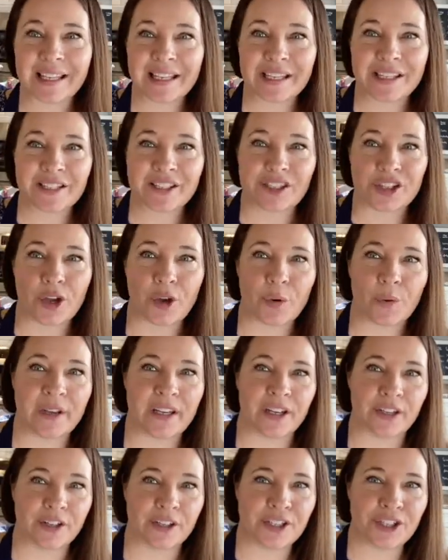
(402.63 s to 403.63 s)
so
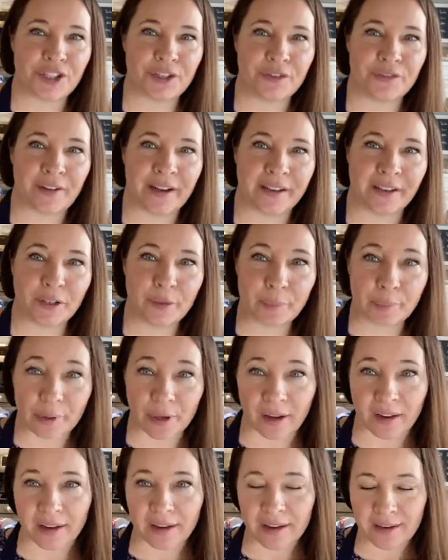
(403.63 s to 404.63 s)
here is your final
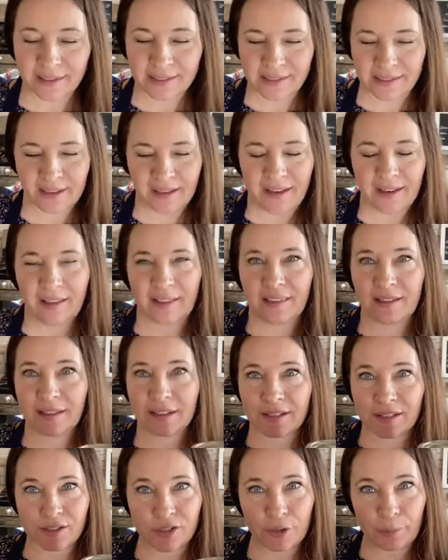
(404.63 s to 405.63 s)
product. This
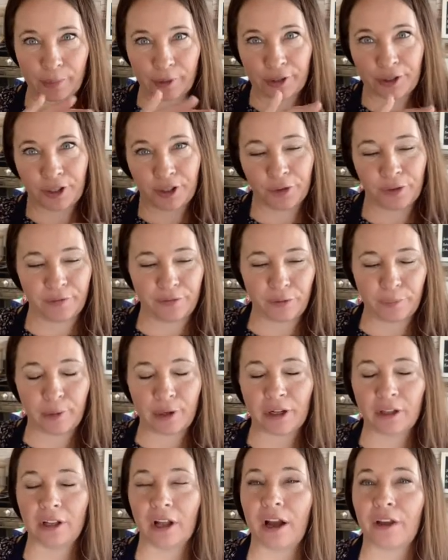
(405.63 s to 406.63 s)
is super cute if you put
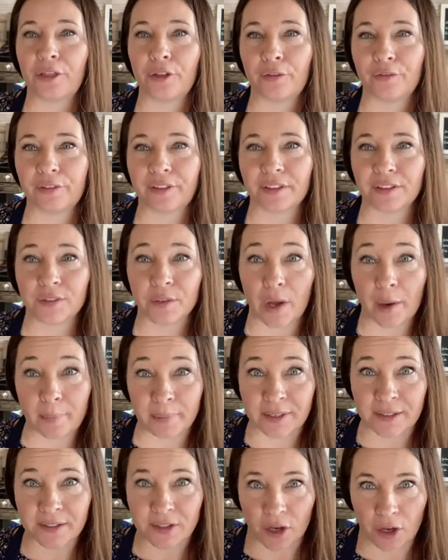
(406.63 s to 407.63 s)
cloth over the top, and
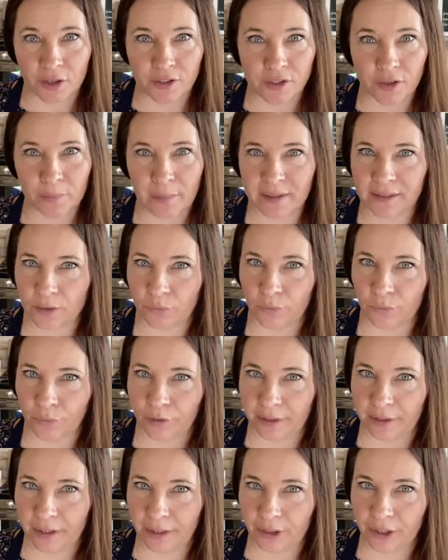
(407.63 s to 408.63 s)
it also makes a
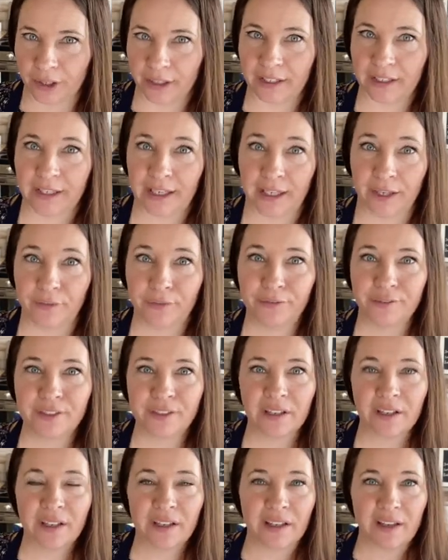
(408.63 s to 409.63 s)
really good gift
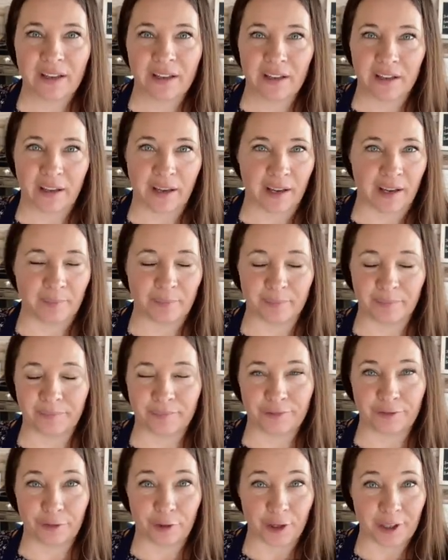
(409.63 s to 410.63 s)

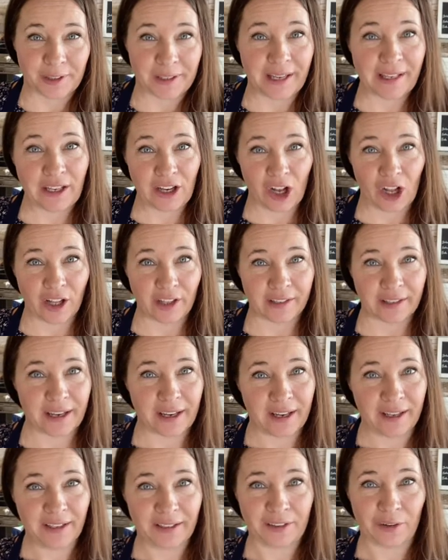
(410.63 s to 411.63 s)
for any
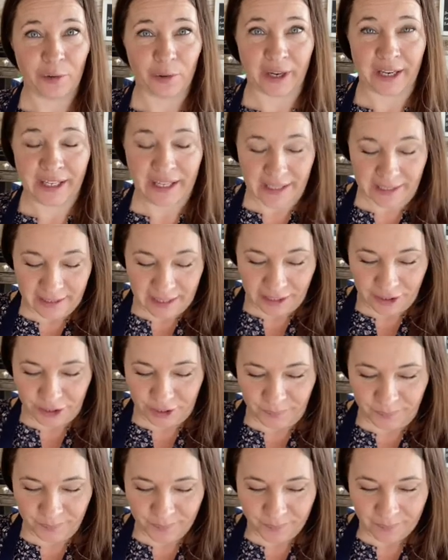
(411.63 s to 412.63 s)
holiday or any
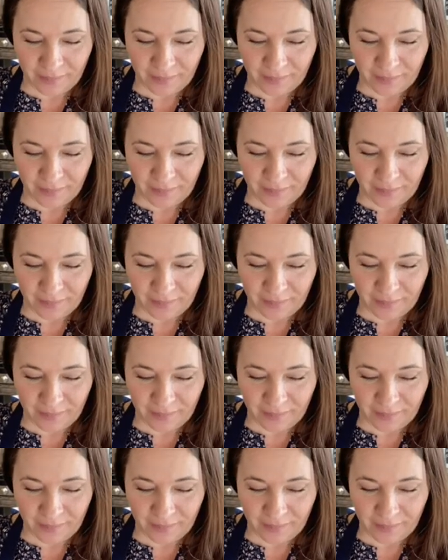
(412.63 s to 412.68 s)
occasion.